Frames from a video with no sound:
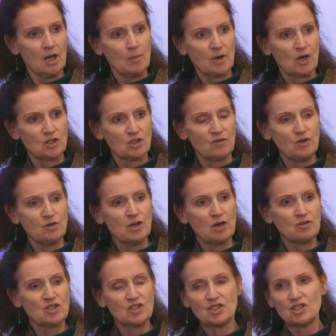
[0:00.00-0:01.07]
Because if you
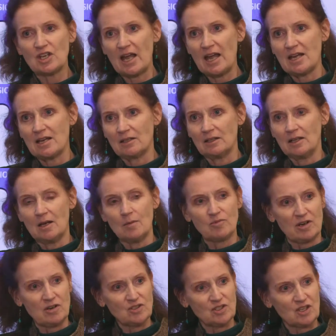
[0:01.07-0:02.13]
don't scale
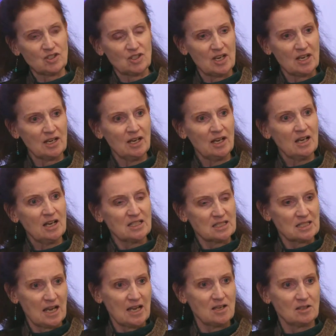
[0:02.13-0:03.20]
processing,
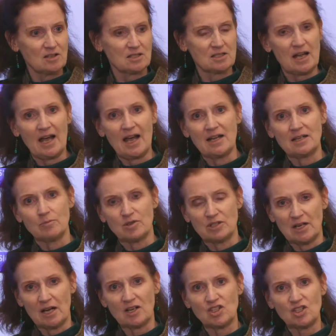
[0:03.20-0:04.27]
sales, and
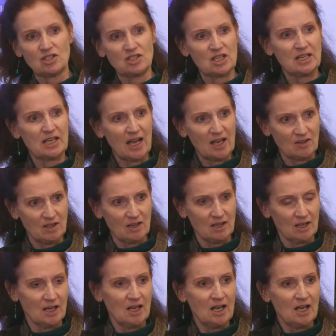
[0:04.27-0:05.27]
production together,